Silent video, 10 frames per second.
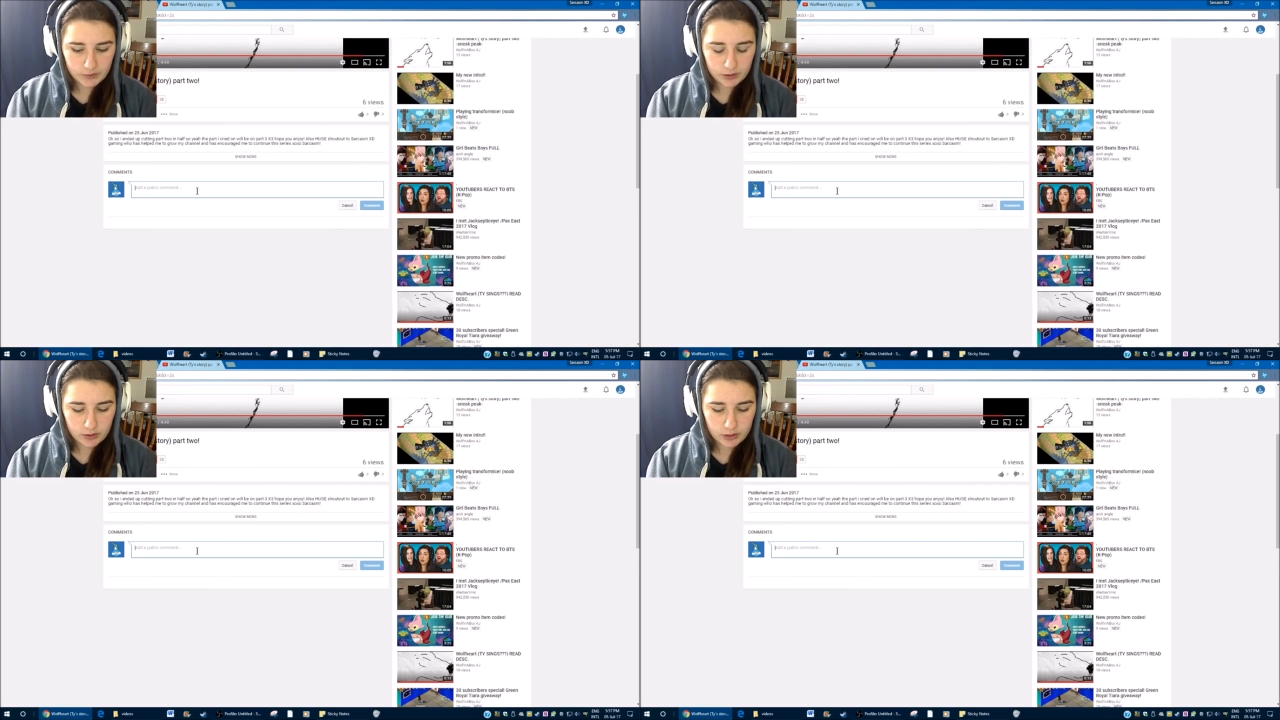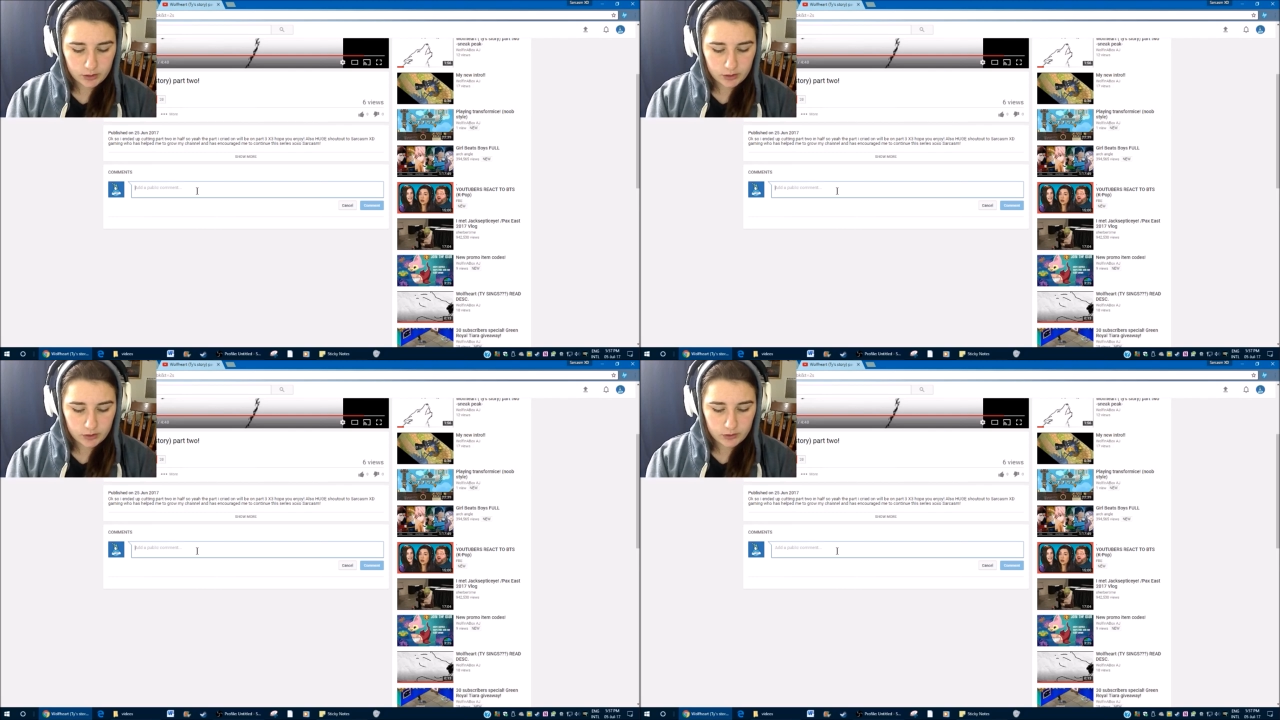
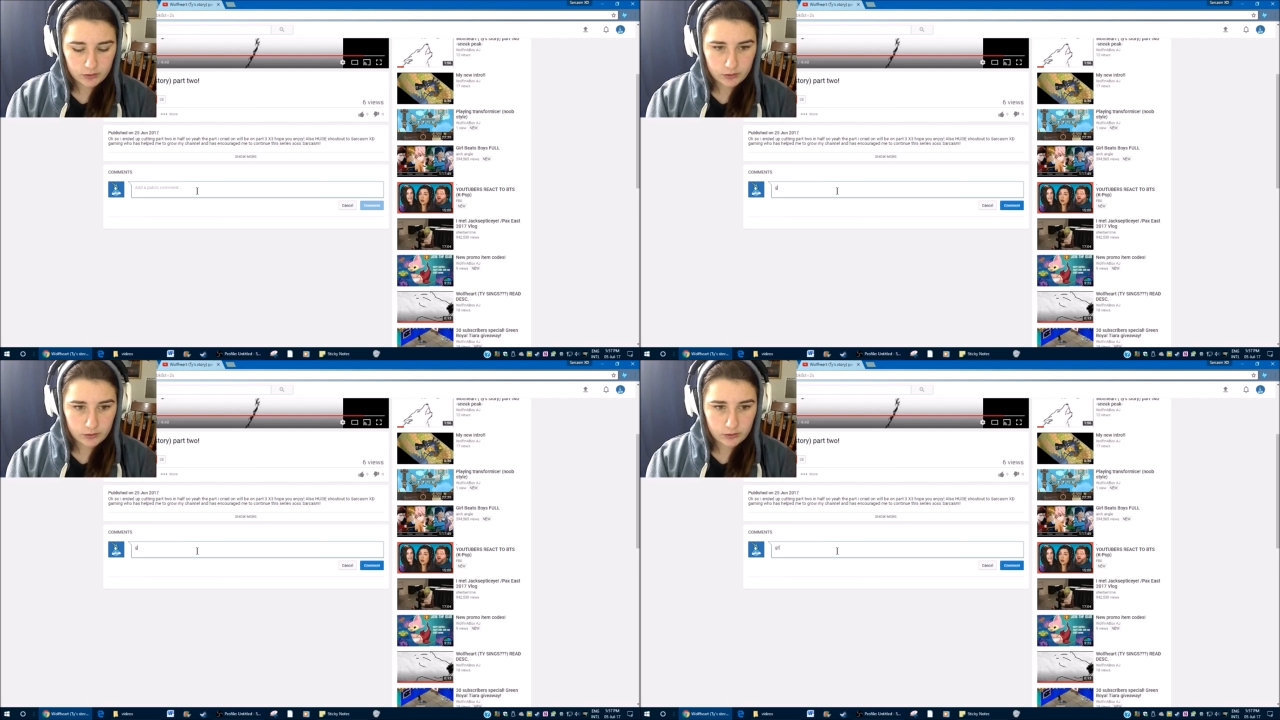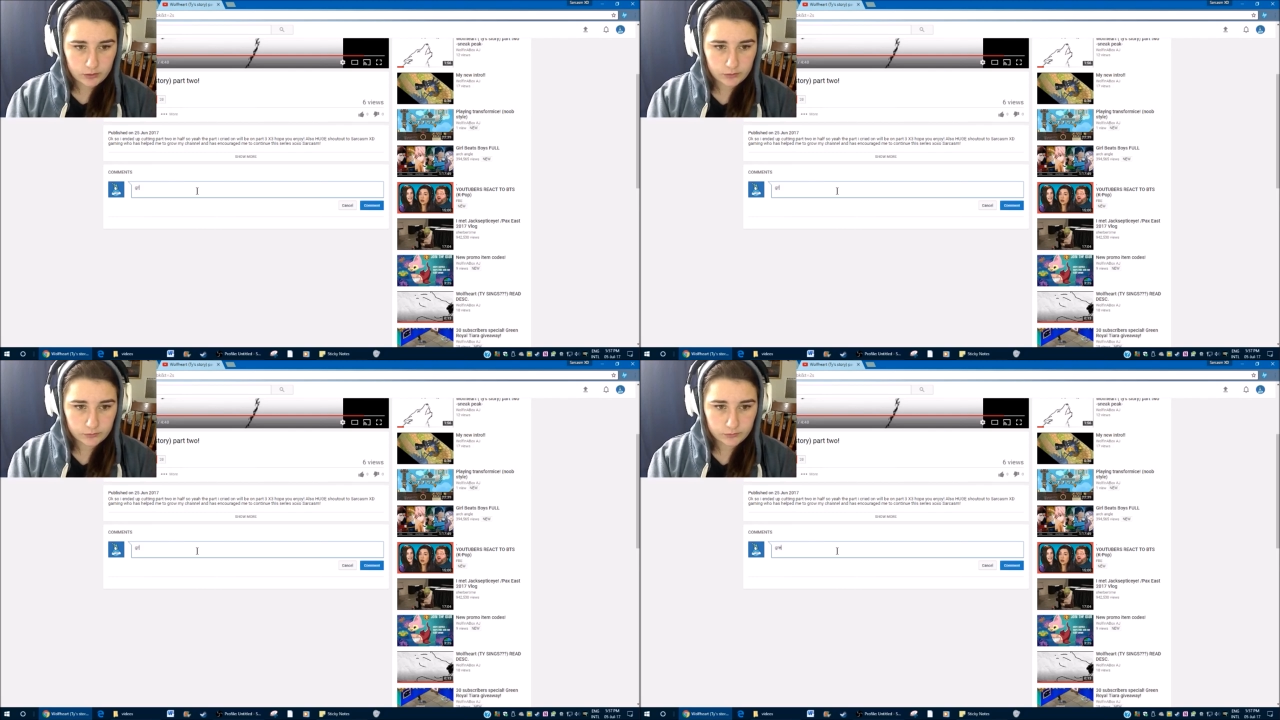
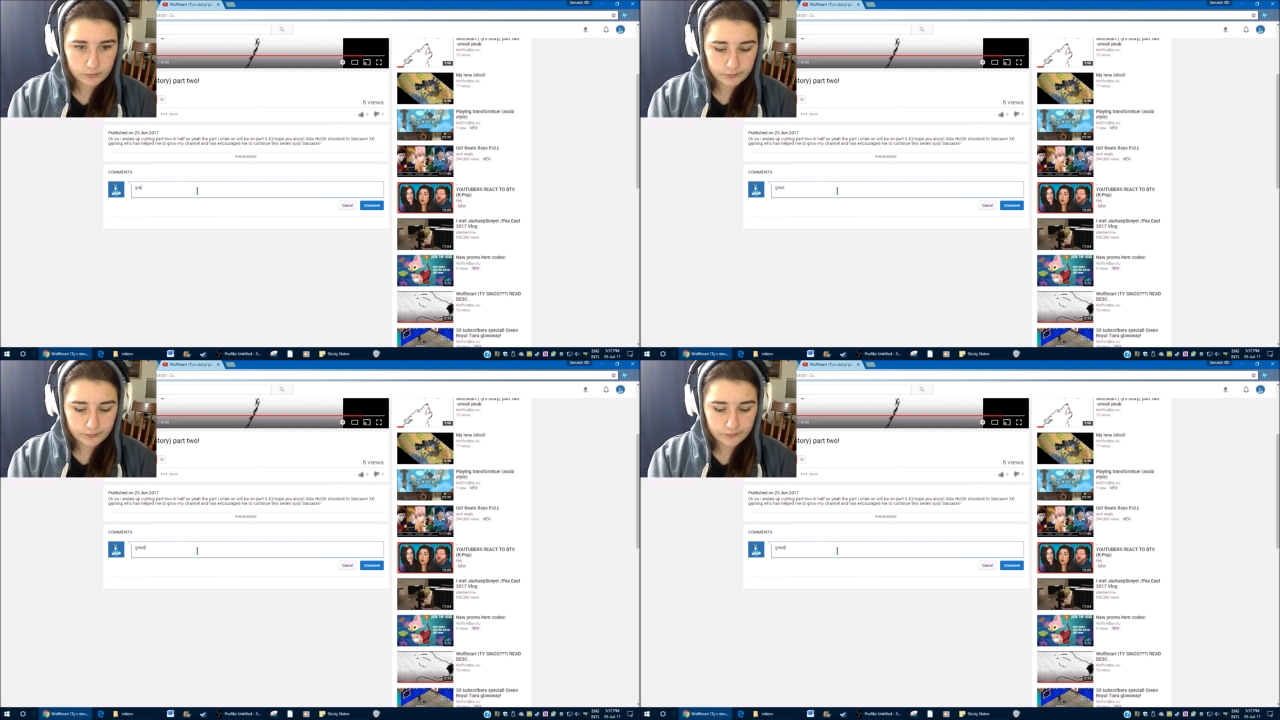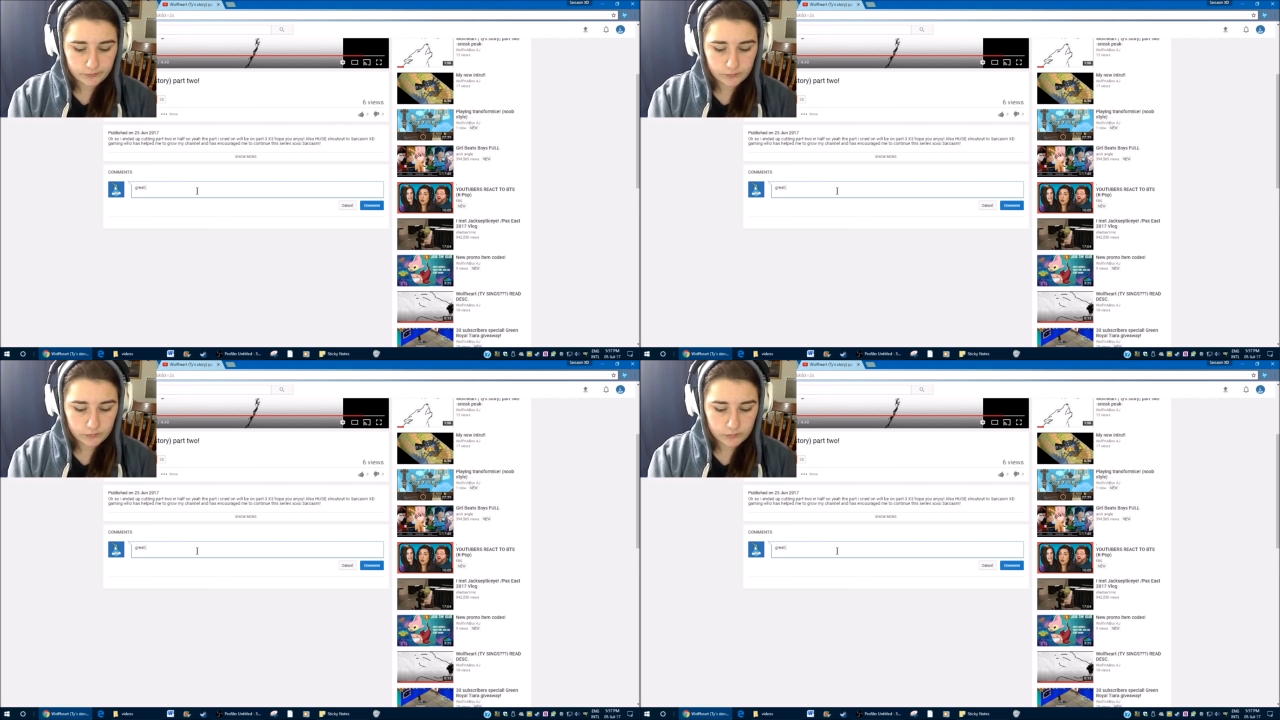Nobody speaks.